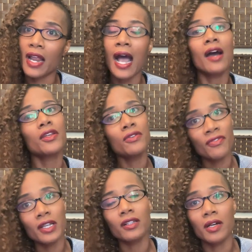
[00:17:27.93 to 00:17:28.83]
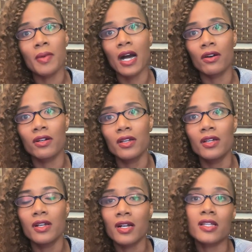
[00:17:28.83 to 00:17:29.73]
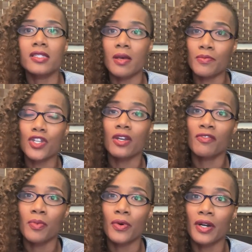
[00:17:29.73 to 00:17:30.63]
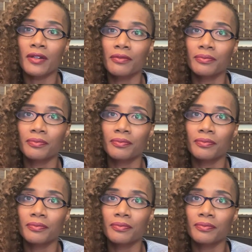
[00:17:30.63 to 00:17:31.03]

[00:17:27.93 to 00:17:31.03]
How do you feel about consumption of porn?